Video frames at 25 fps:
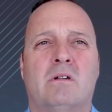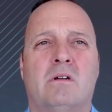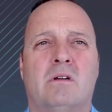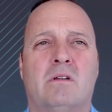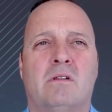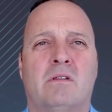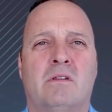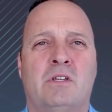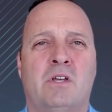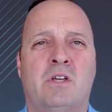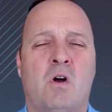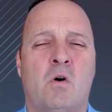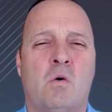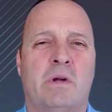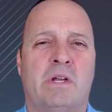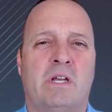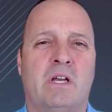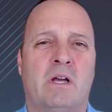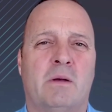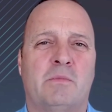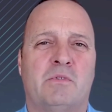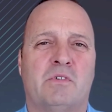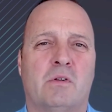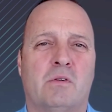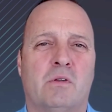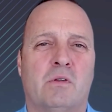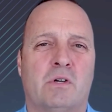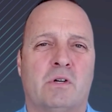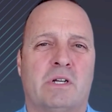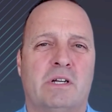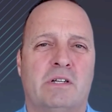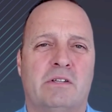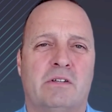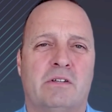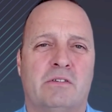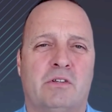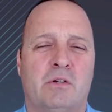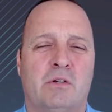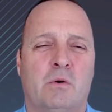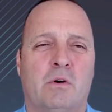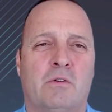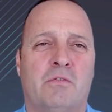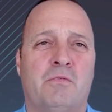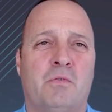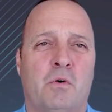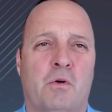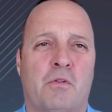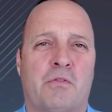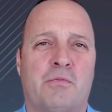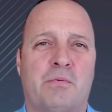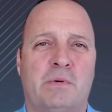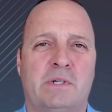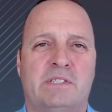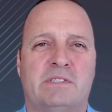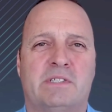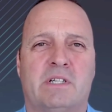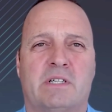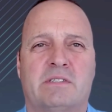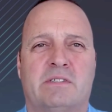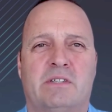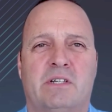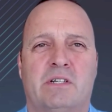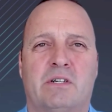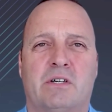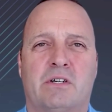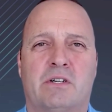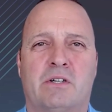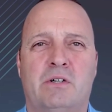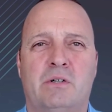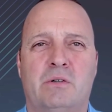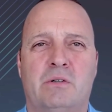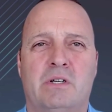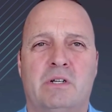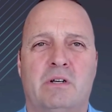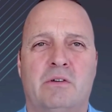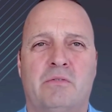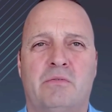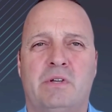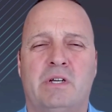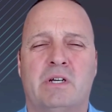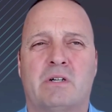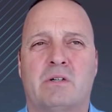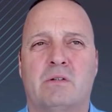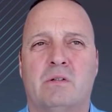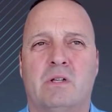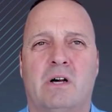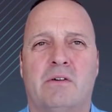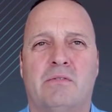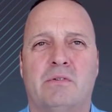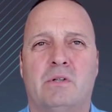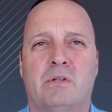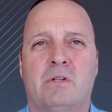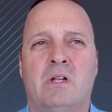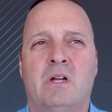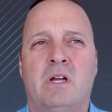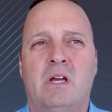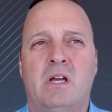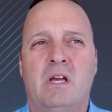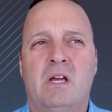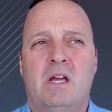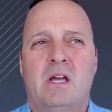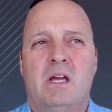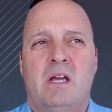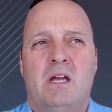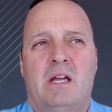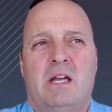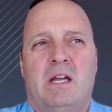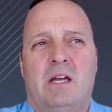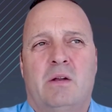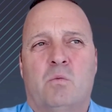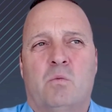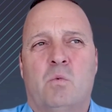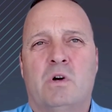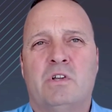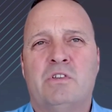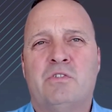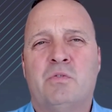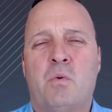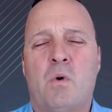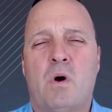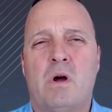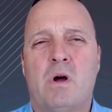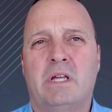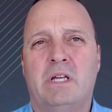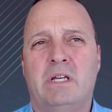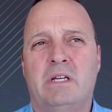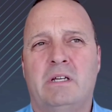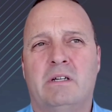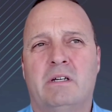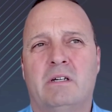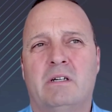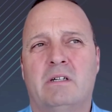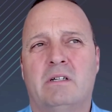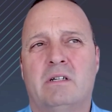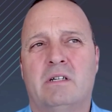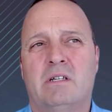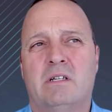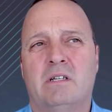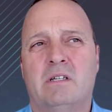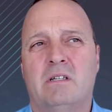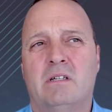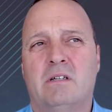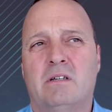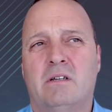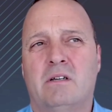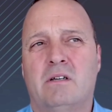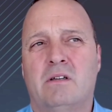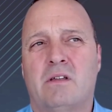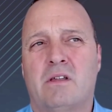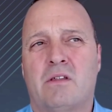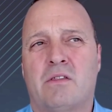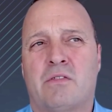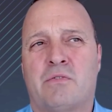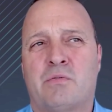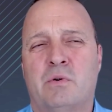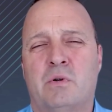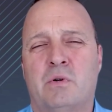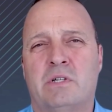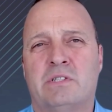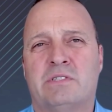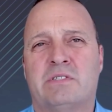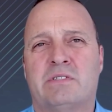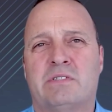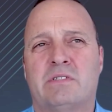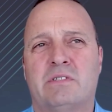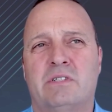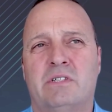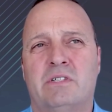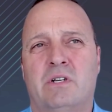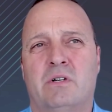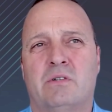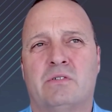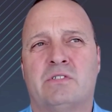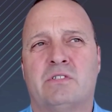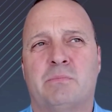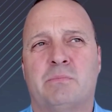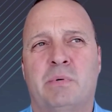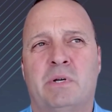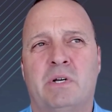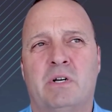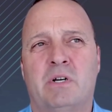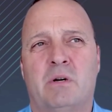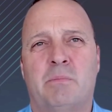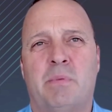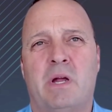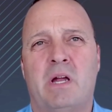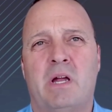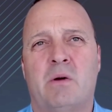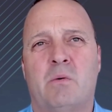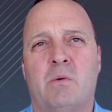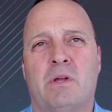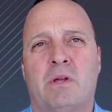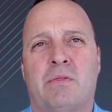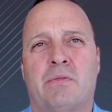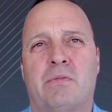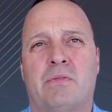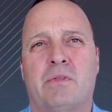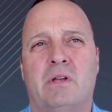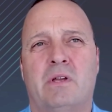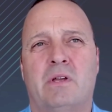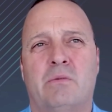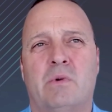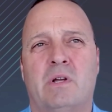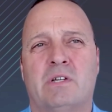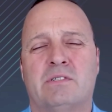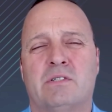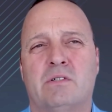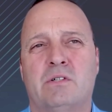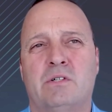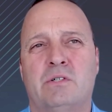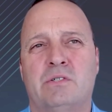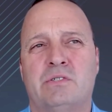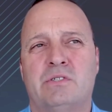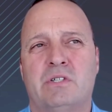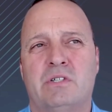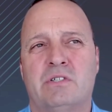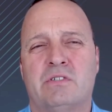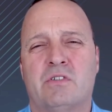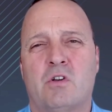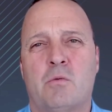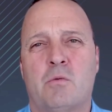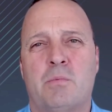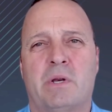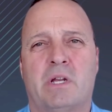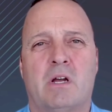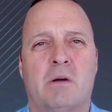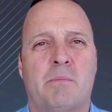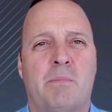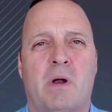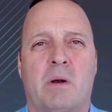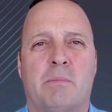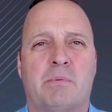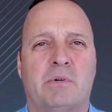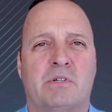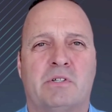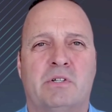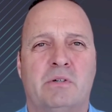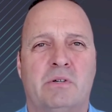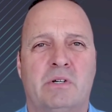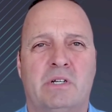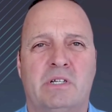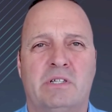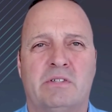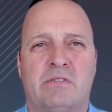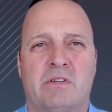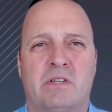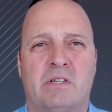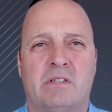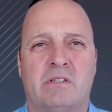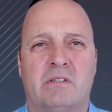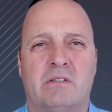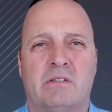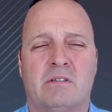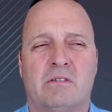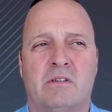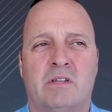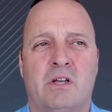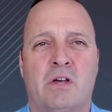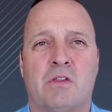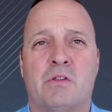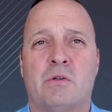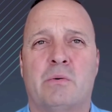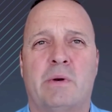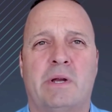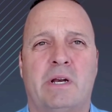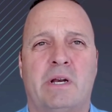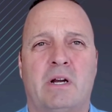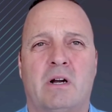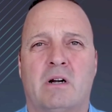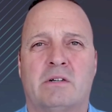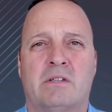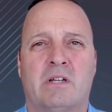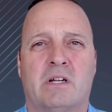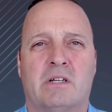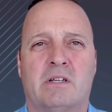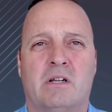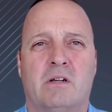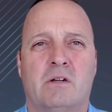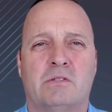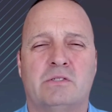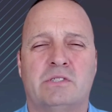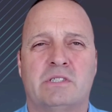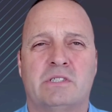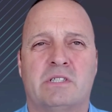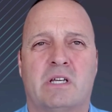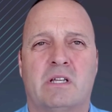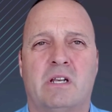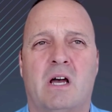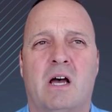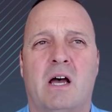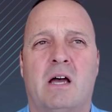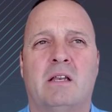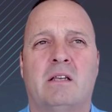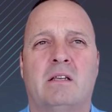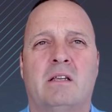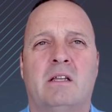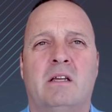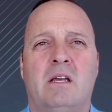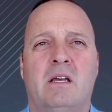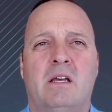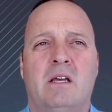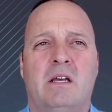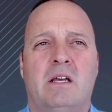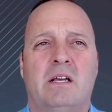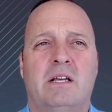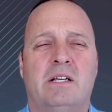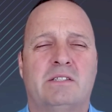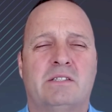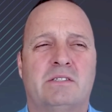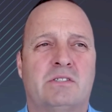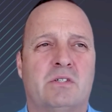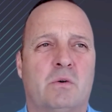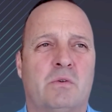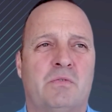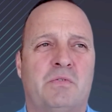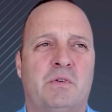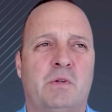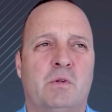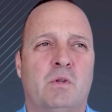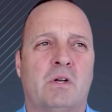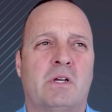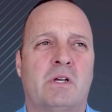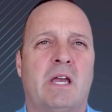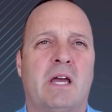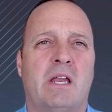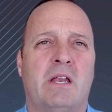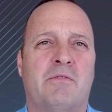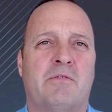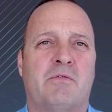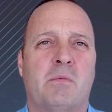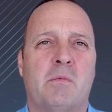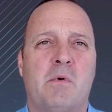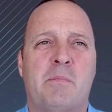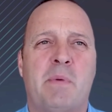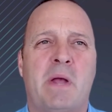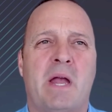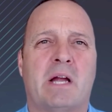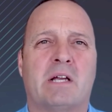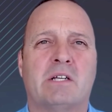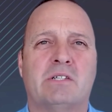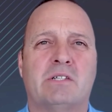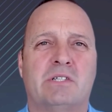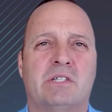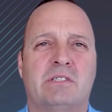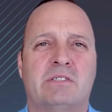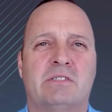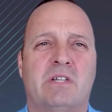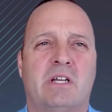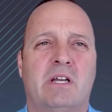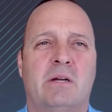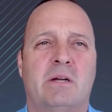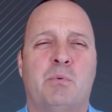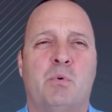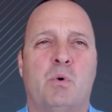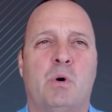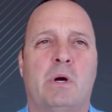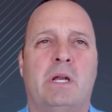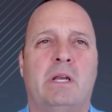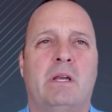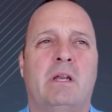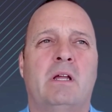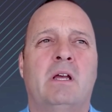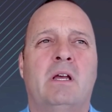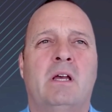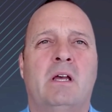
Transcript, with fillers: the OEMs are looking to do a full 360 cocoon at a vehicle level. And 120, through its, you know, superior bandwidth and resolution, is opening up opportunities that the other radar technologies cannot. And so if you look at it from a packaging standpoint,